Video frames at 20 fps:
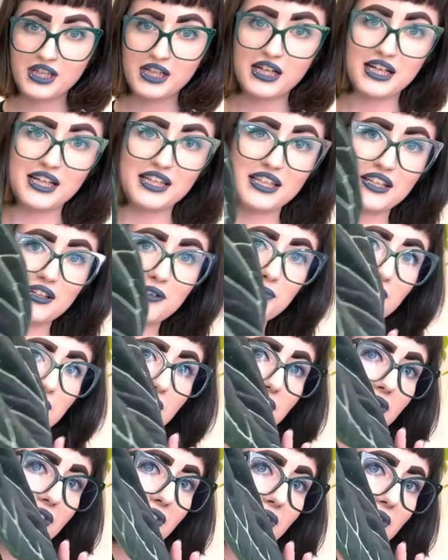and then I've just
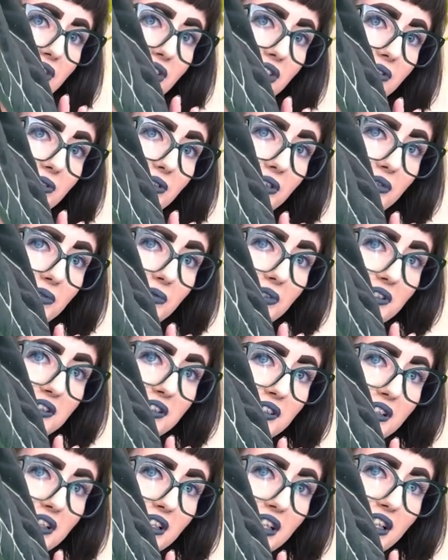got those two little ones
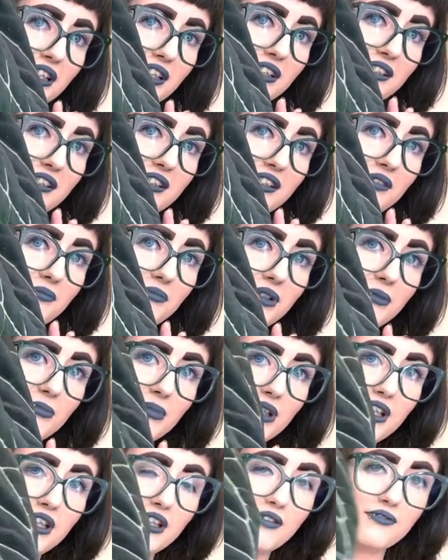on there that seem to
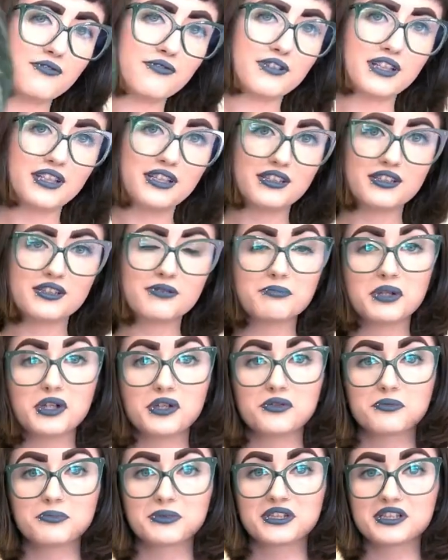be fine at the
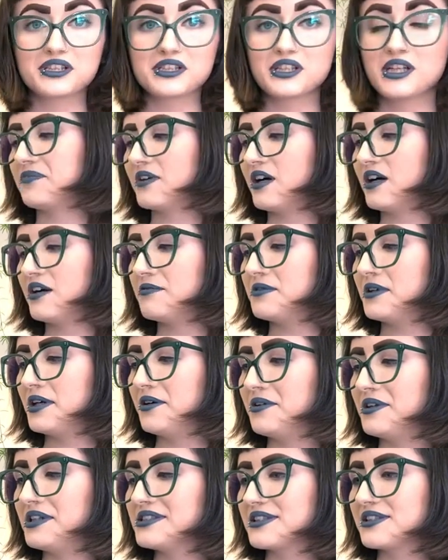moment. I've
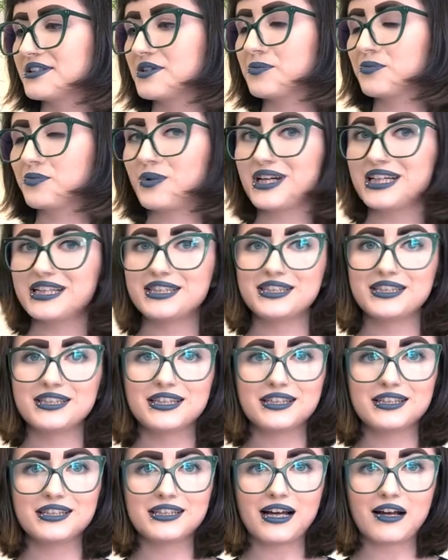noticed that
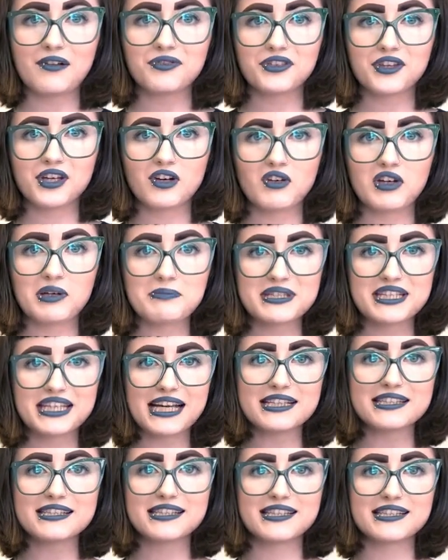when anthuriums
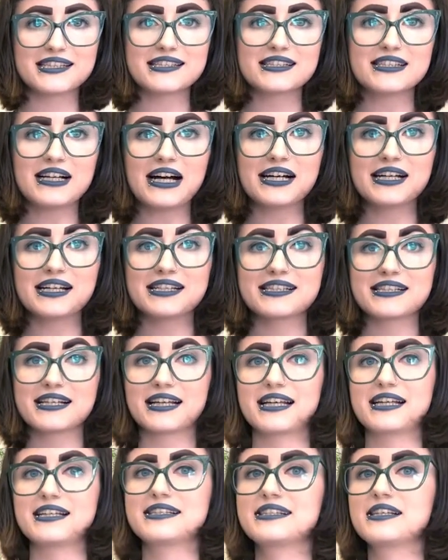get to this size,
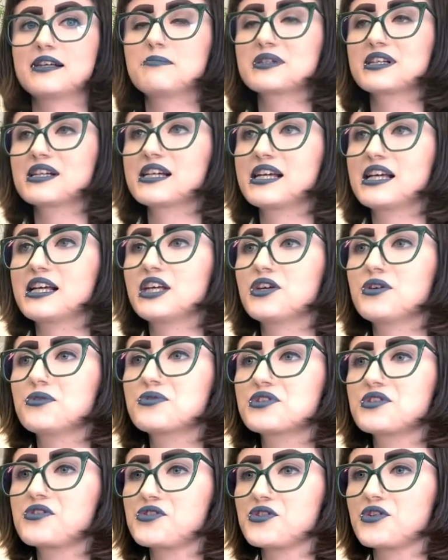like it seems like it
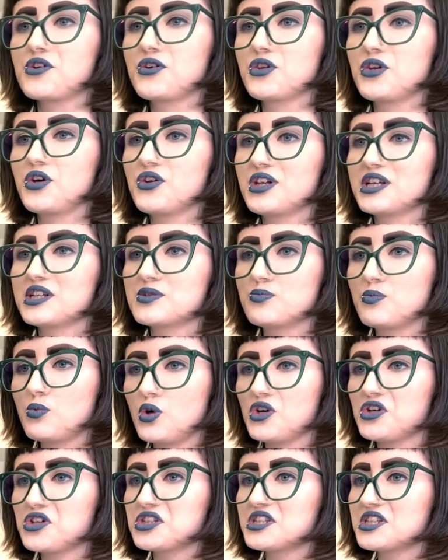uses a lot less
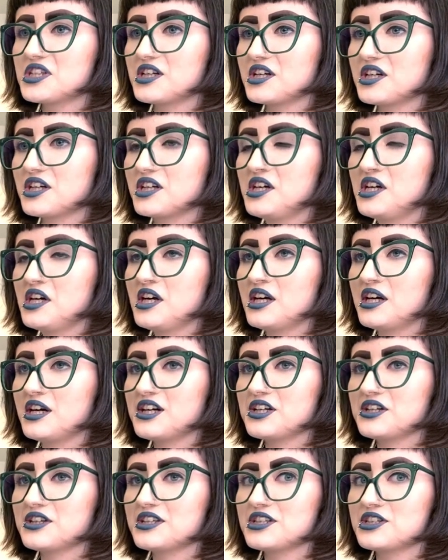water.
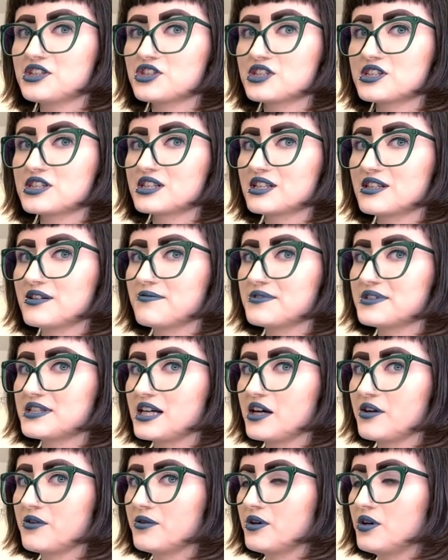Uh, this just lives
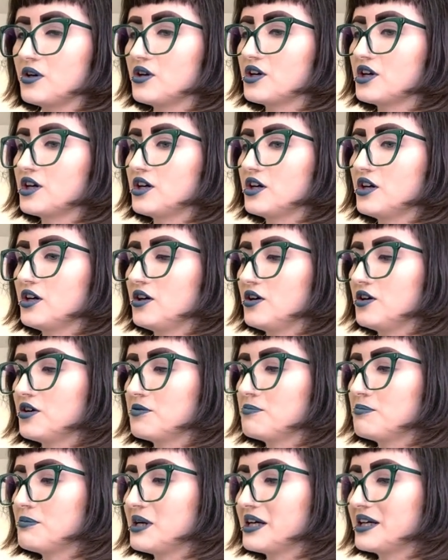out uh,
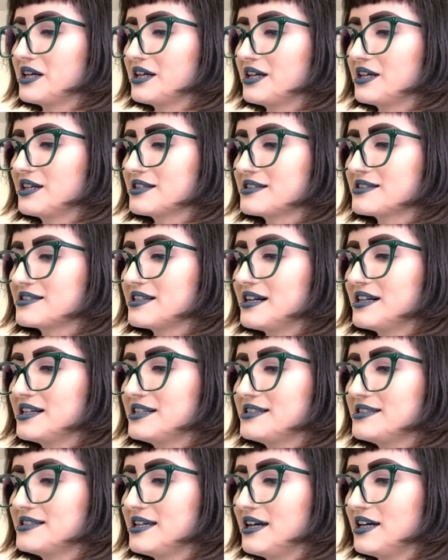on my
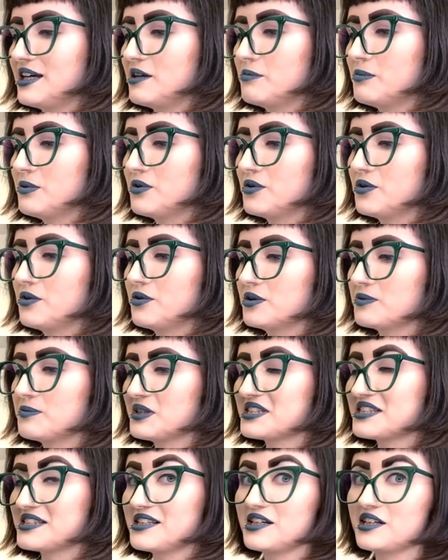side table, my
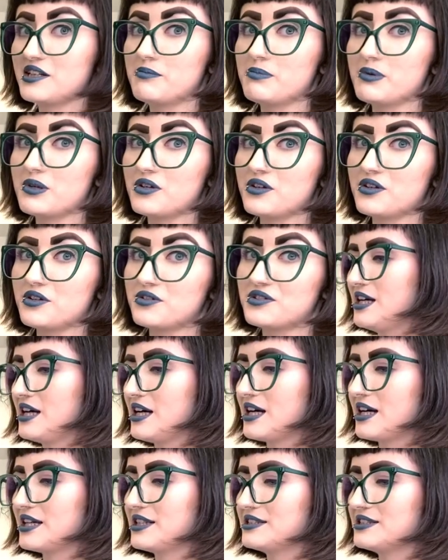sideboard.
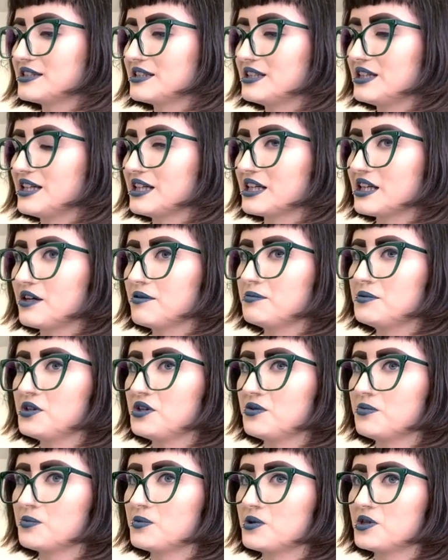And like I've
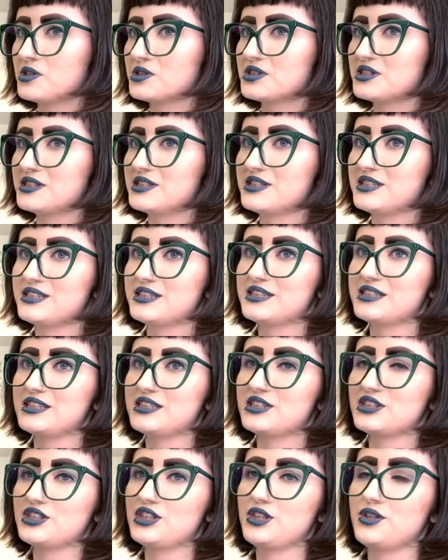not watered this
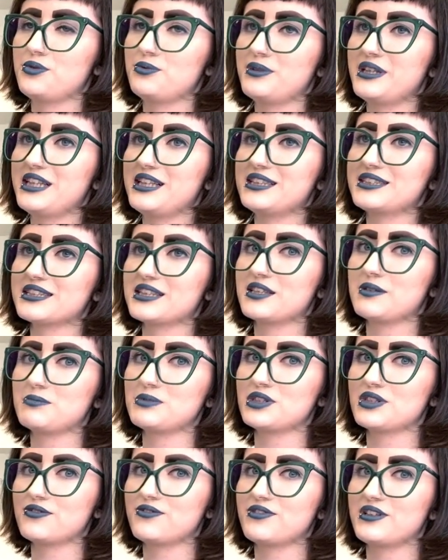in two weeks and I'm
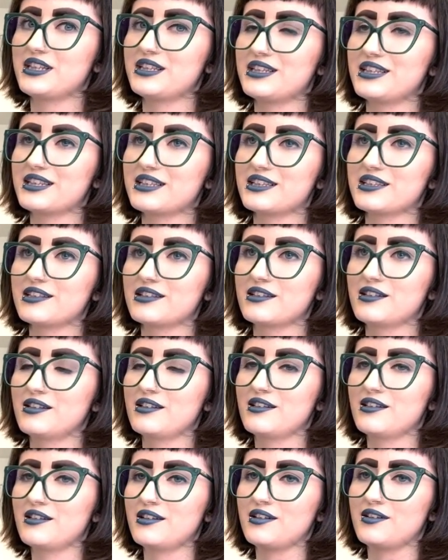just feeling
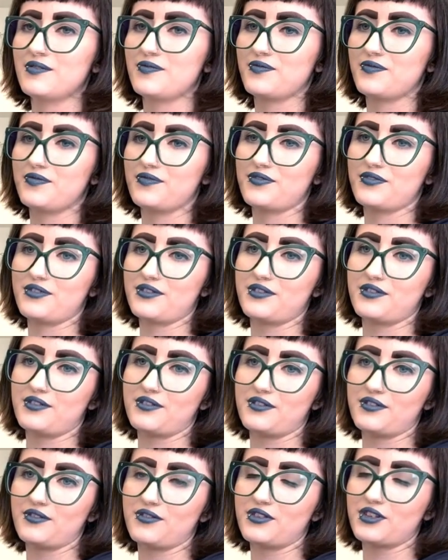
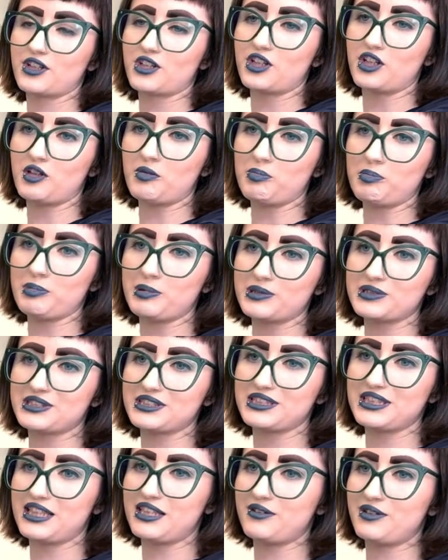the compost
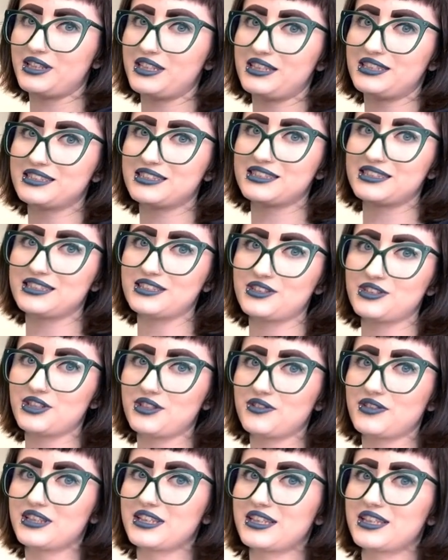now and I still
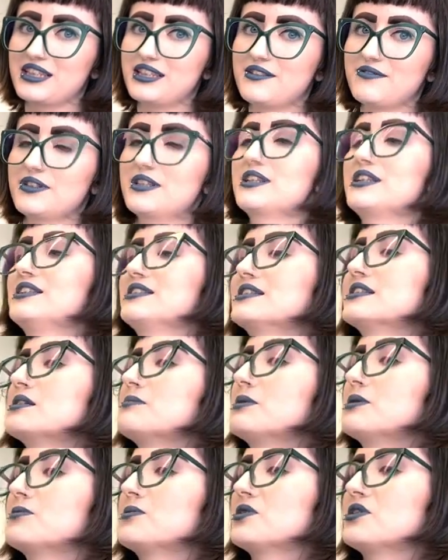don't think it even needs to
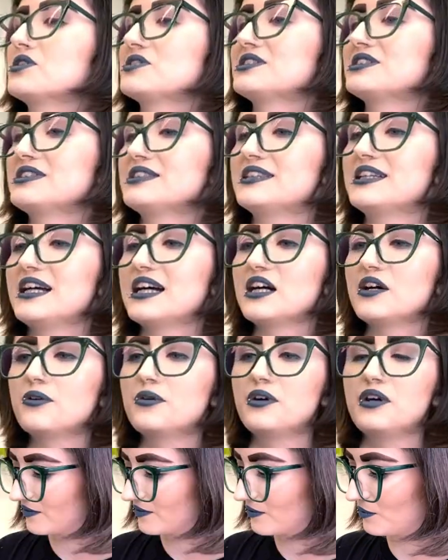be watered
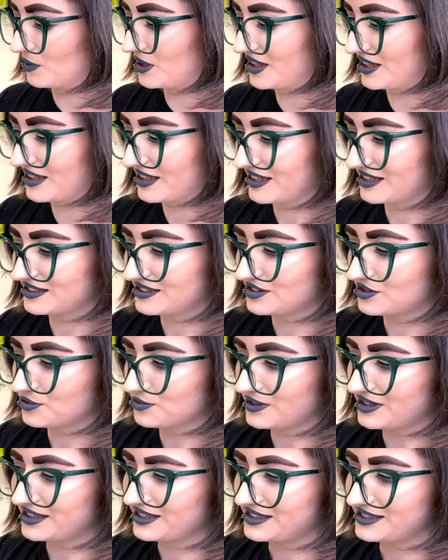now. When it gets
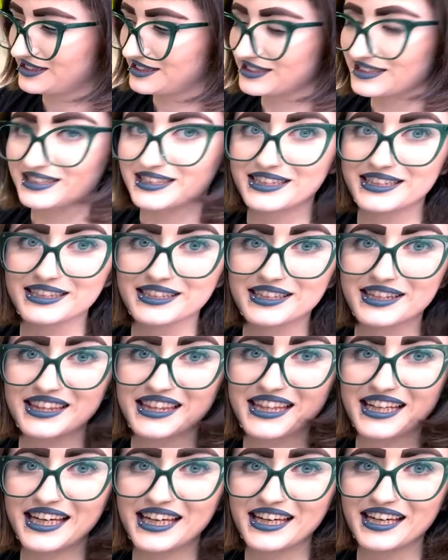dry to like
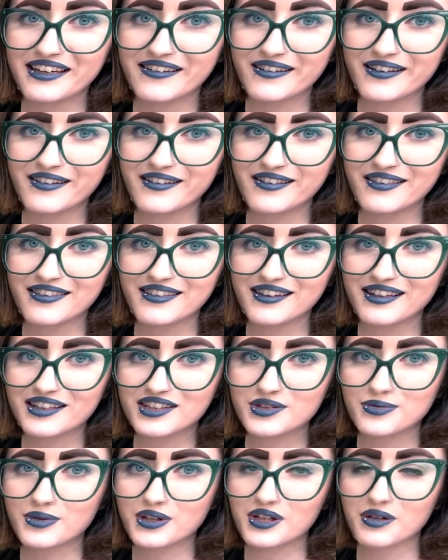there,
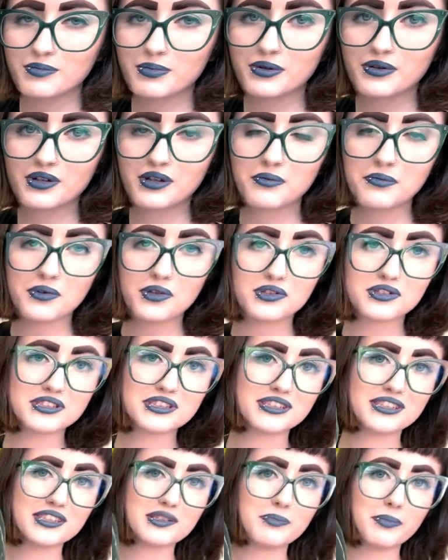that's when I'd probably
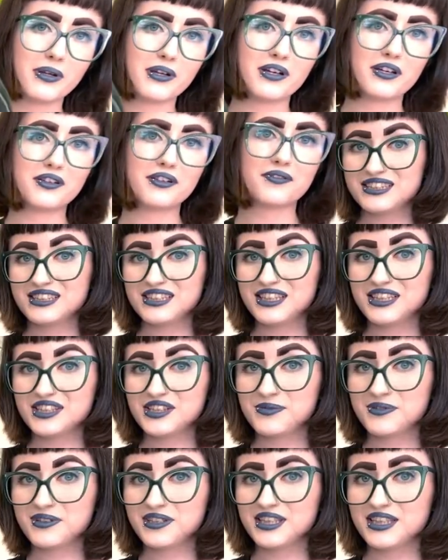water this plant. Yeah,
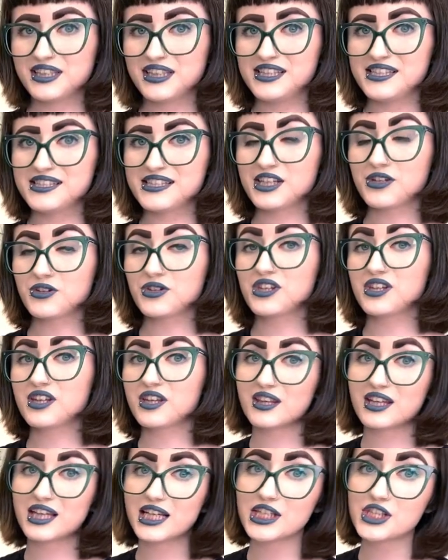it's really easy other
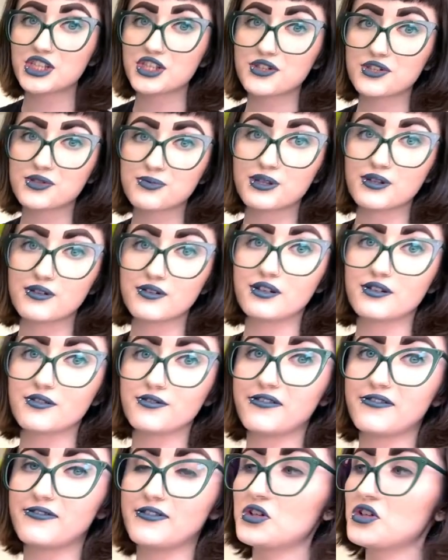than the issues with the
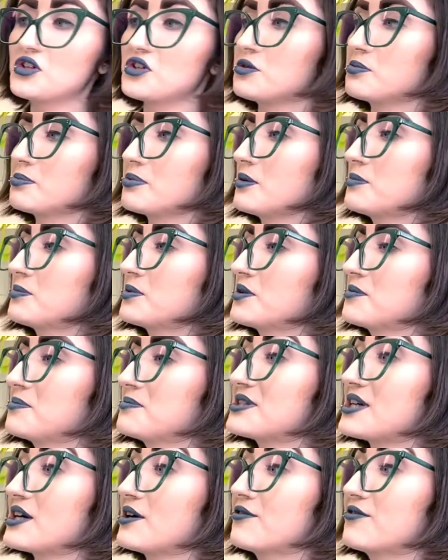fungal
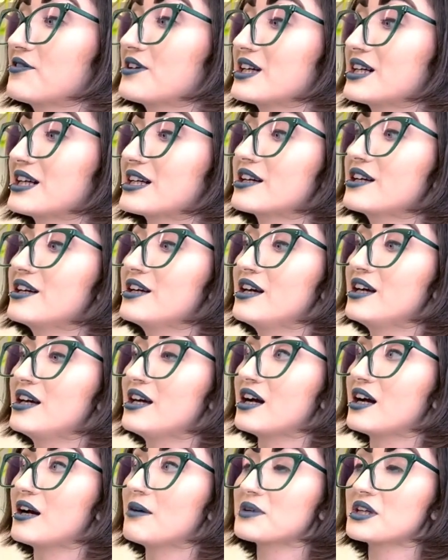problems. I feel like
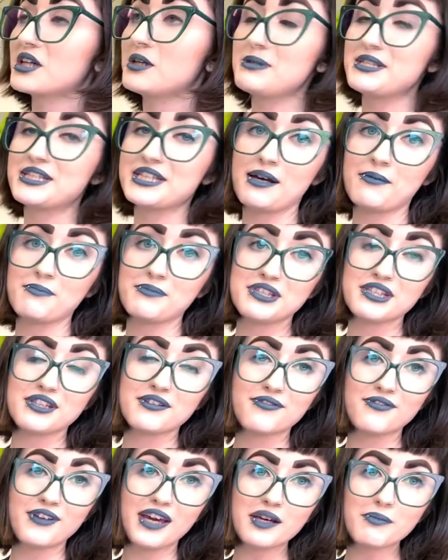I'm going to be
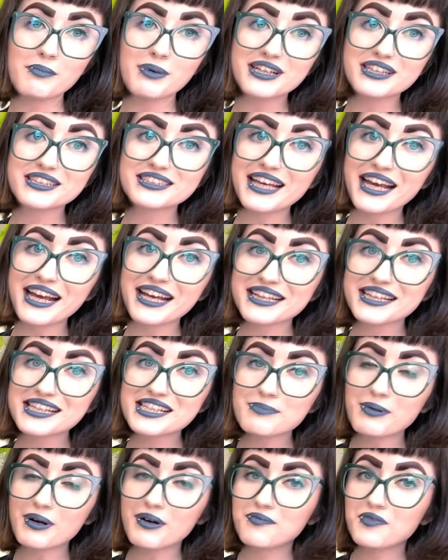tempting fate by saying
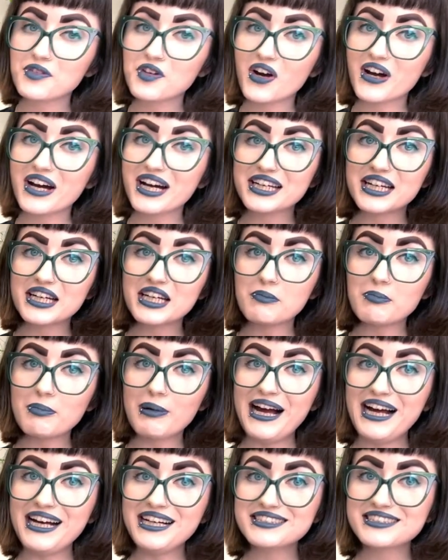this, but I've not had any
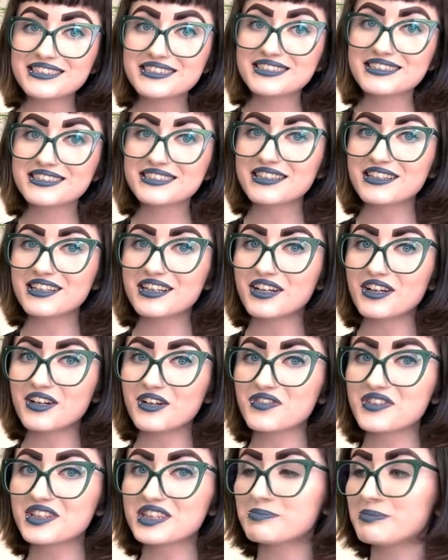pests uh,
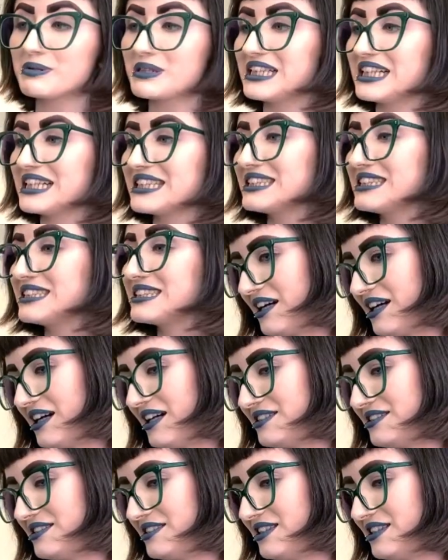on this plant.
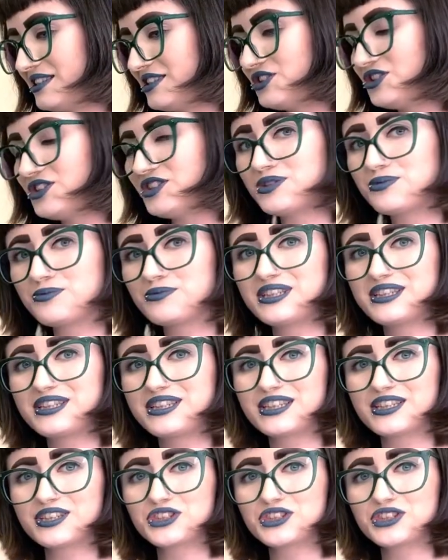And it's just really a